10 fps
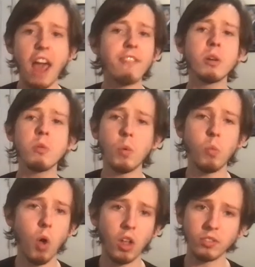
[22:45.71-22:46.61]
everyone
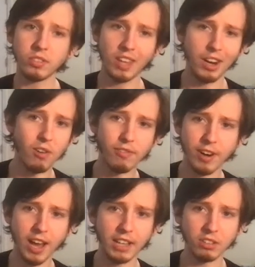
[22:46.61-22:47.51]
wants an
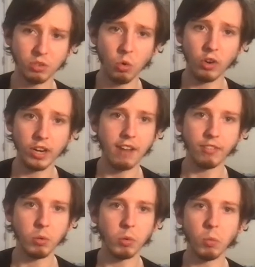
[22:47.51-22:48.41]
overnight story.
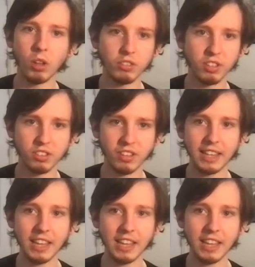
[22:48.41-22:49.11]
Everyone wants to say